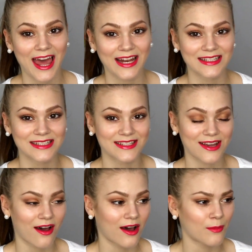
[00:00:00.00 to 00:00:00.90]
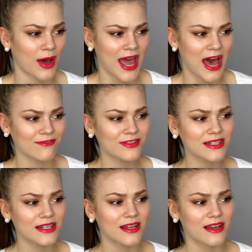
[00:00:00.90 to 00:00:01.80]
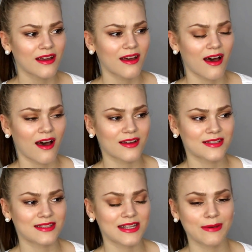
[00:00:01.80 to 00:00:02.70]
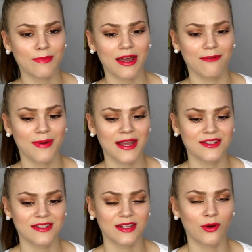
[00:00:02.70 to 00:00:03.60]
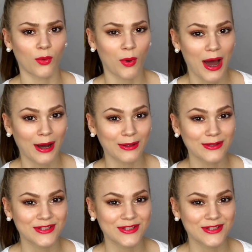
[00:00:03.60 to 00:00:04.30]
and I haven't seen my pictures in a while,